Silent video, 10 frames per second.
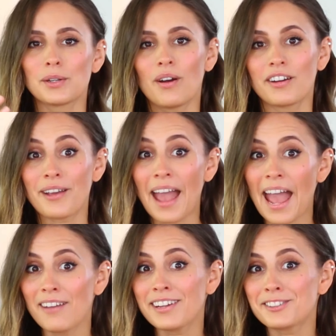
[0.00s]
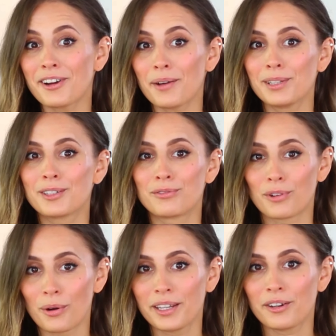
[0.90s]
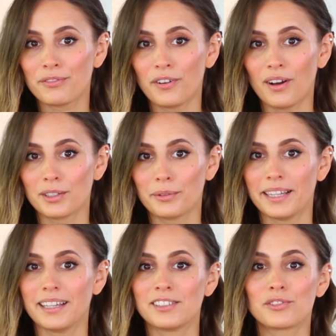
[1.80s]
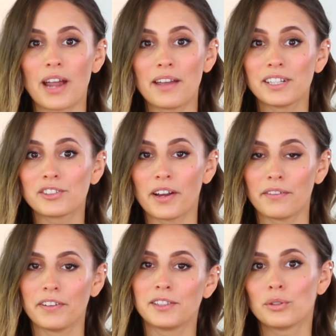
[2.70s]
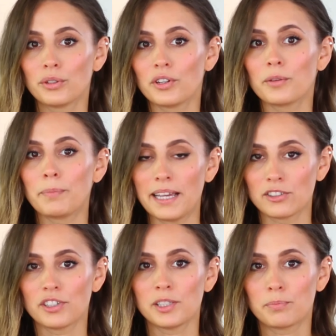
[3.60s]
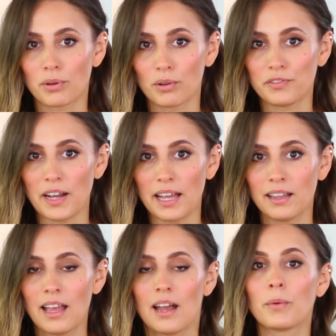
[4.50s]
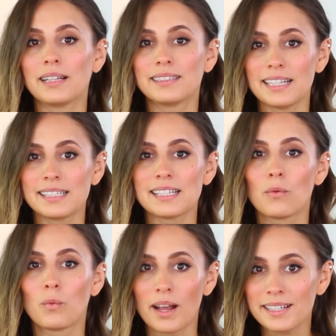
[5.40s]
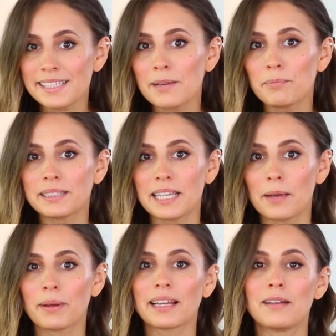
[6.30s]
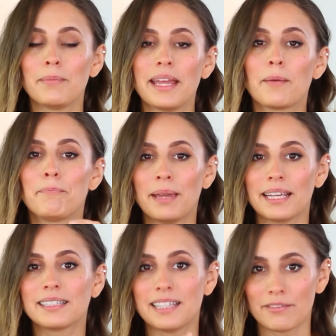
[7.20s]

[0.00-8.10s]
So are you having trouble growing your following and driving traffic to your Pinterest profile? Well, this one simple tip can make a big